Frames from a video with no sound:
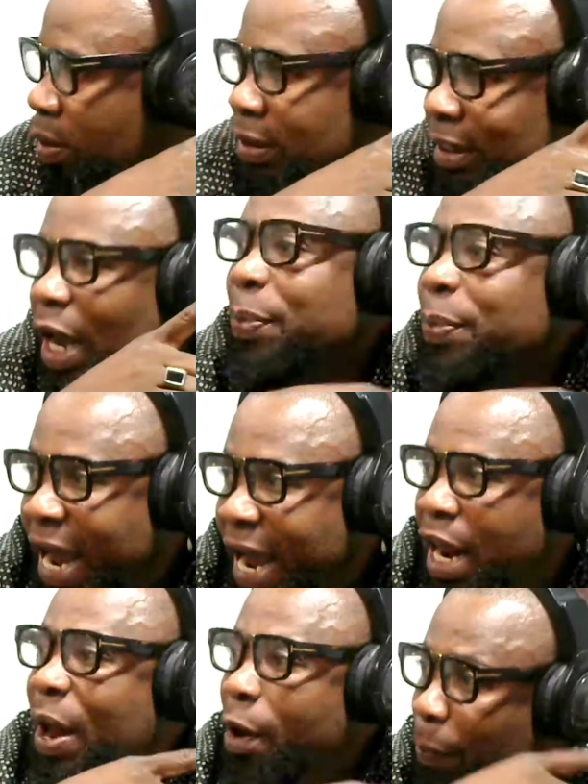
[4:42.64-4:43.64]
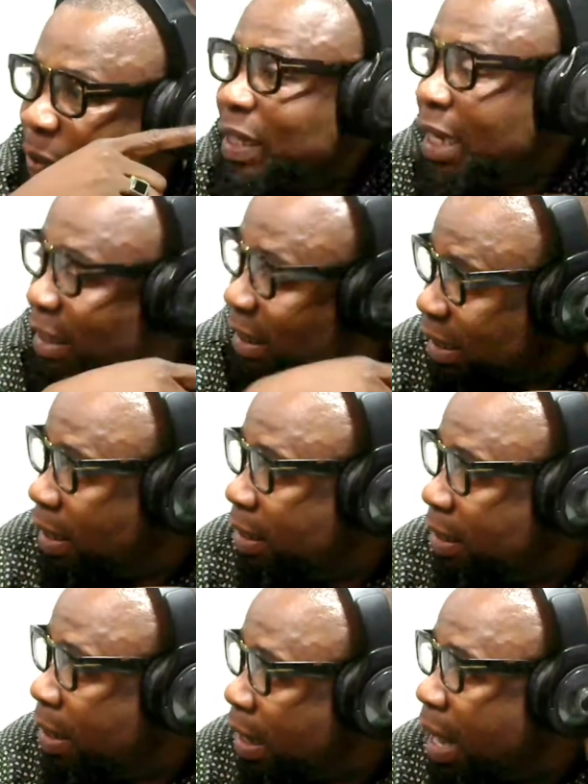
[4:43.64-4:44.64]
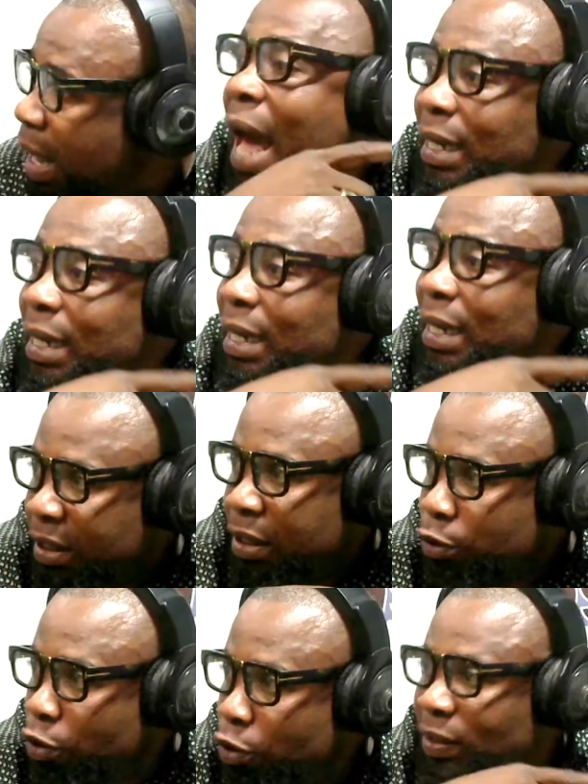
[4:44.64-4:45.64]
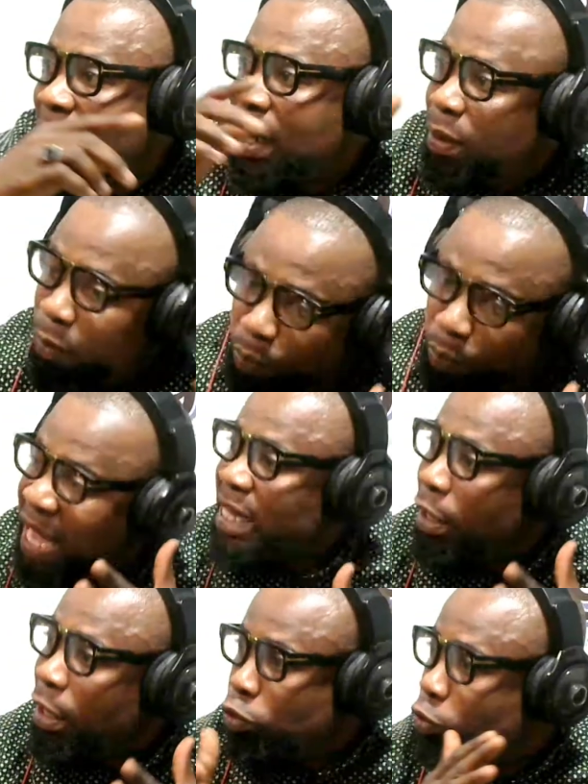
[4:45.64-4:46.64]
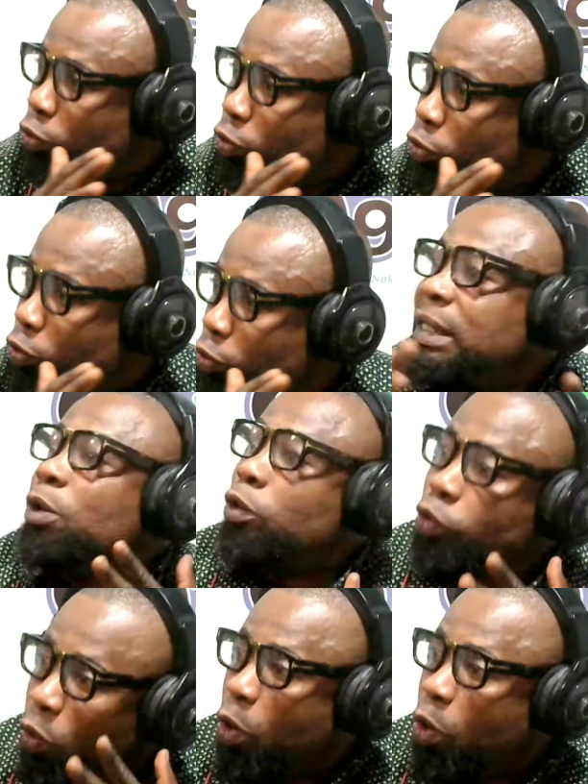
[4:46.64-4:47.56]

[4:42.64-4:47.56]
Jebi, and a very presenting has. So, sir, Obi and Yasro to has no contact